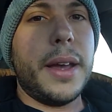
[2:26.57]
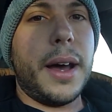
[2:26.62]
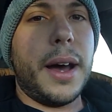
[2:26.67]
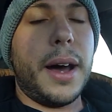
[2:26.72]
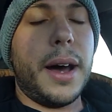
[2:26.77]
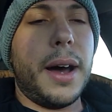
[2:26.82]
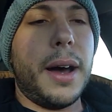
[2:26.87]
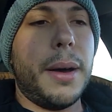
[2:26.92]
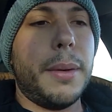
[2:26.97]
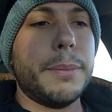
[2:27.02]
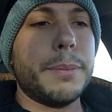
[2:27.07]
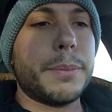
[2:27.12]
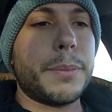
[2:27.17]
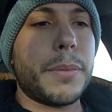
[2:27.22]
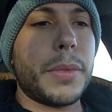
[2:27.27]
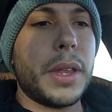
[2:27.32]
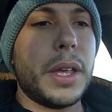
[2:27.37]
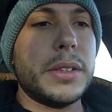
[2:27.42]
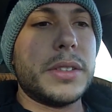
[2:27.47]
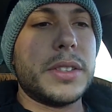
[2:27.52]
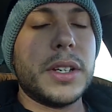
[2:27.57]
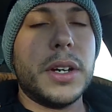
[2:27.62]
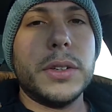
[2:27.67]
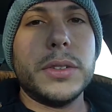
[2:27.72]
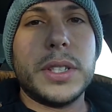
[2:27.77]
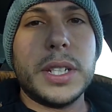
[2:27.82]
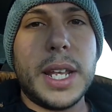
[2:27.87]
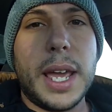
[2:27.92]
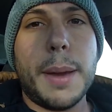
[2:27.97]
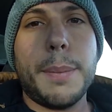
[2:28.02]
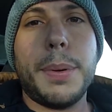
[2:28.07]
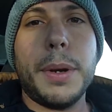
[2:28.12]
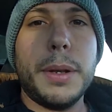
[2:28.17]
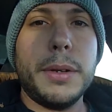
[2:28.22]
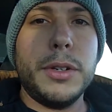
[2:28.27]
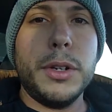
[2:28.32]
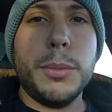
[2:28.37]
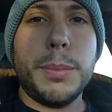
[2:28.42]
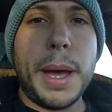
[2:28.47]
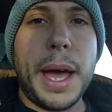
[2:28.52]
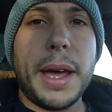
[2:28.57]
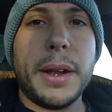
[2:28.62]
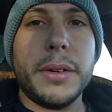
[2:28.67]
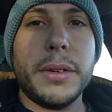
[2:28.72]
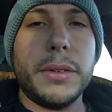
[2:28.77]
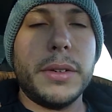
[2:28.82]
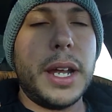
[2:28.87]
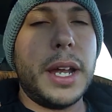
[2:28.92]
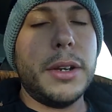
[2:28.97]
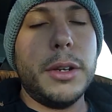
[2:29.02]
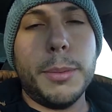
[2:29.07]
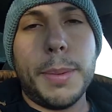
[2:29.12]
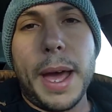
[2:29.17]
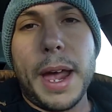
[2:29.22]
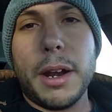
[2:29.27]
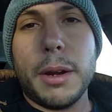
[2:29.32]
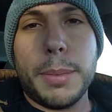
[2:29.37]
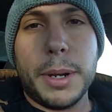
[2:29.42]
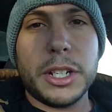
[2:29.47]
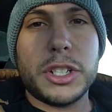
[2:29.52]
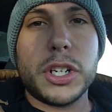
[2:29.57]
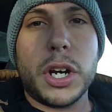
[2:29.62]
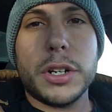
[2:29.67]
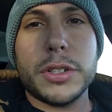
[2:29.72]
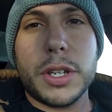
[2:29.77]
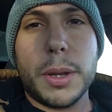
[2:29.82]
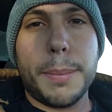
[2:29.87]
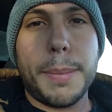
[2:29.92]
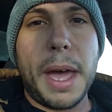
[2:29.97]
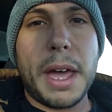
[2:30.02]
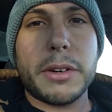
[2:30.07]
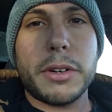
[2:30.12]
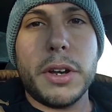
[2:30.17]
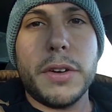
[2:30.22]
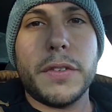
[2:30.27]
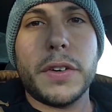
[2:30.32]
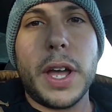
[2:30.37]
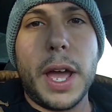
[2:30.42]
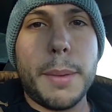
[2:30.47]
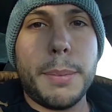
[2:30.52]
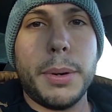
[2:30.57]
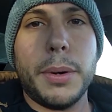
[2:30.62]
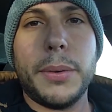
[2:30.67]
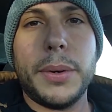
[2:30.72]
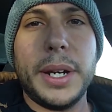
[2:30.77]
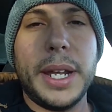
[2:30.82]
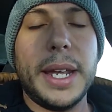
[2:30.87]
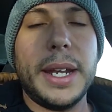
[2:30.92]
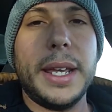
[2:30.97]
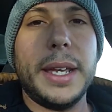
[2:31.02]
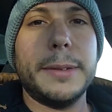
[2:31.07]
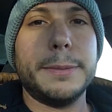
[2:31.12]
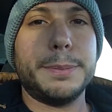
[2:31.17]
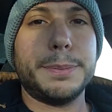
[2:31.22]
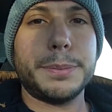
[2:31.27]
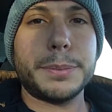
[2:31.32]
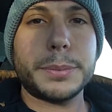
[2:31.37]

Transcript: So today I put a new battery, or not new battery, but I charged up battery overnight, put one in it.